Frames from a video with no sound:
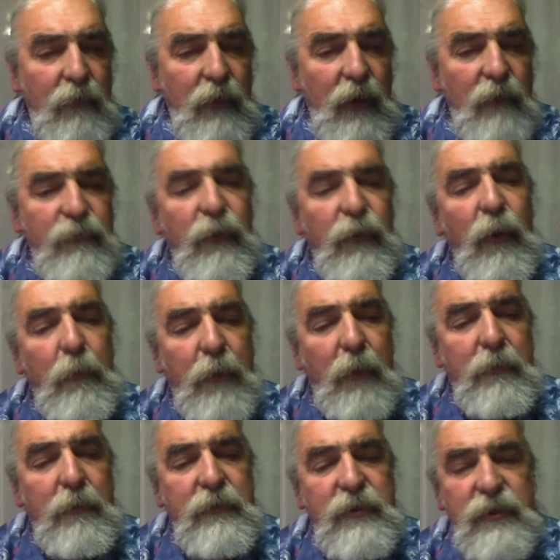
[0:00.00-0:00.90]
for the
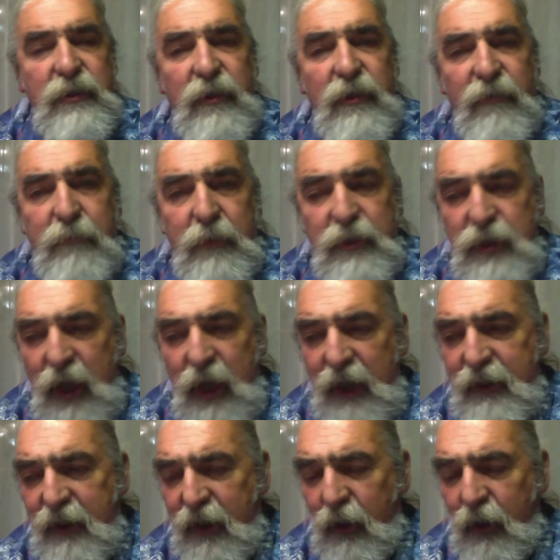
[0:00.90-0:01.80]
purposes of
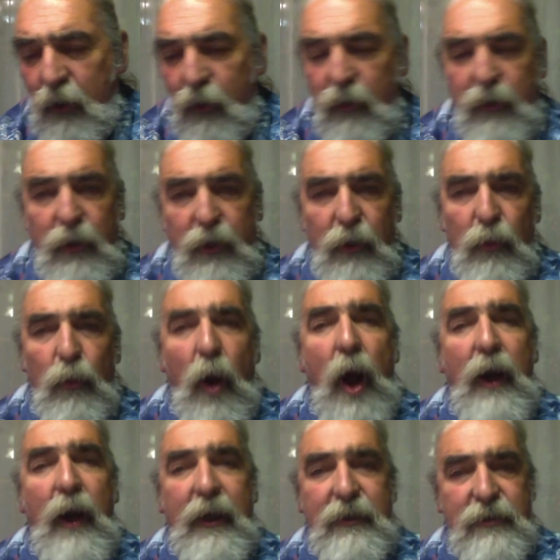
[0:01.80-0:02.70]
projecting your
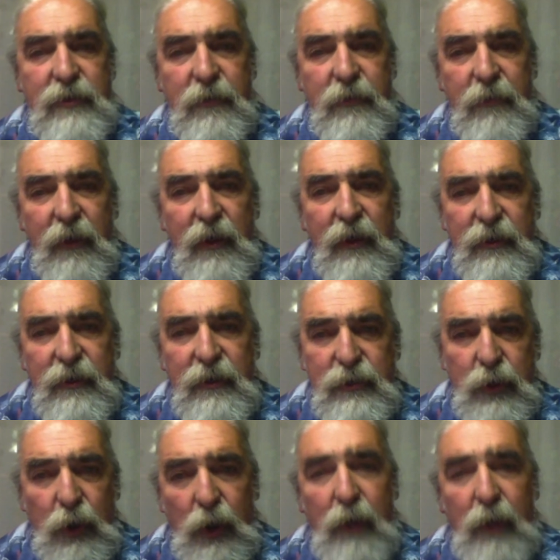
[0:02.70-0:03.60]
rockets.
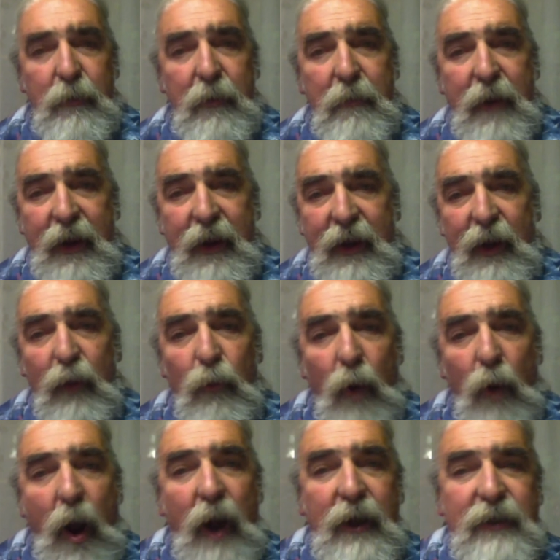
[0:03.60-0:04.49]
So you're going to be making
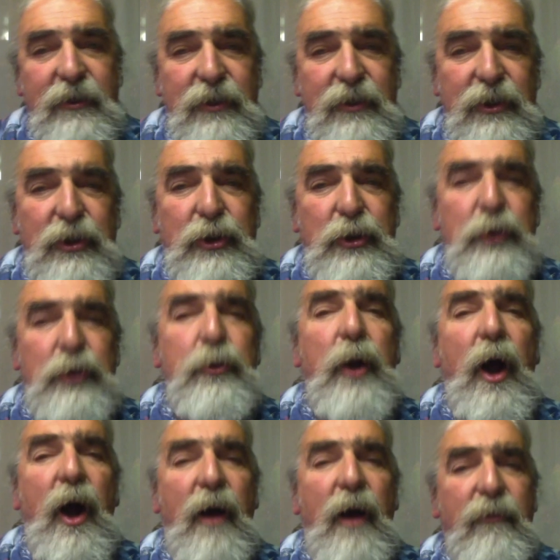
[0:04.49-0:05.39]
rockets that shoot
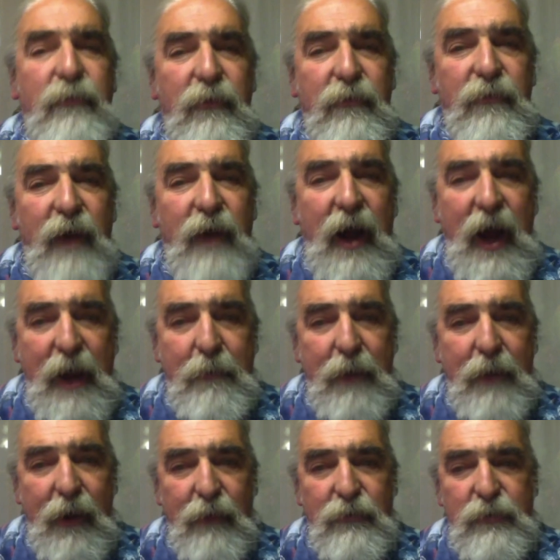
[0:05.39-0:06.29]
off of a high
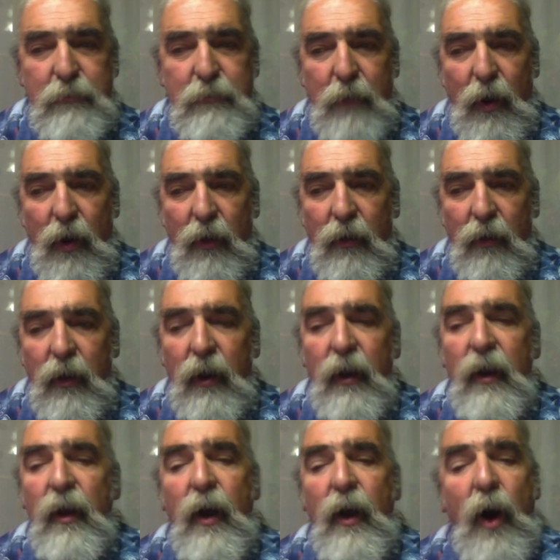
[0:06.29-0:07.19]
bounce ball,
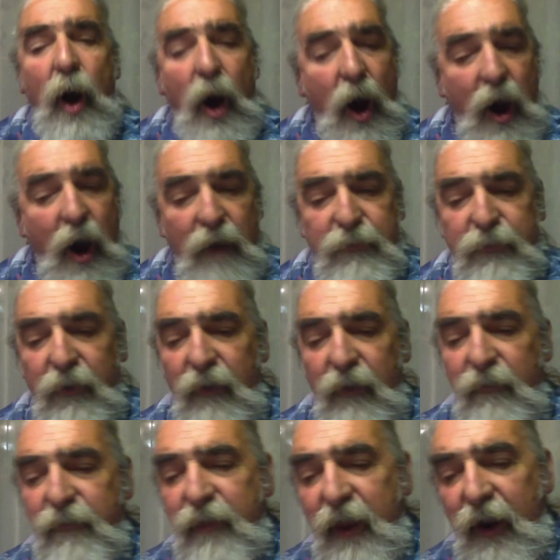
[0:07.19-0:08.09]
off
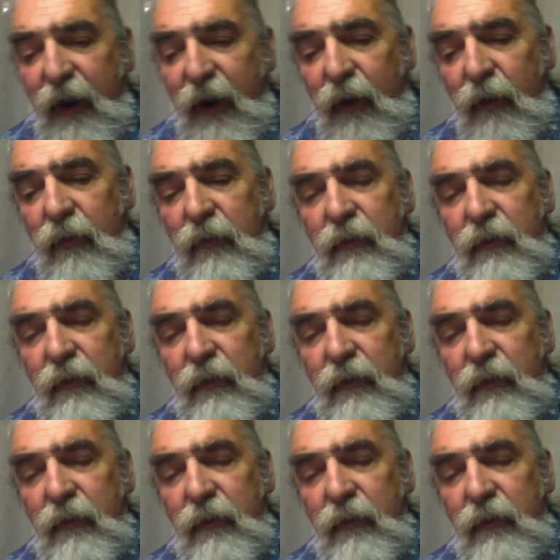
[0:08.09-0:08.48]
of their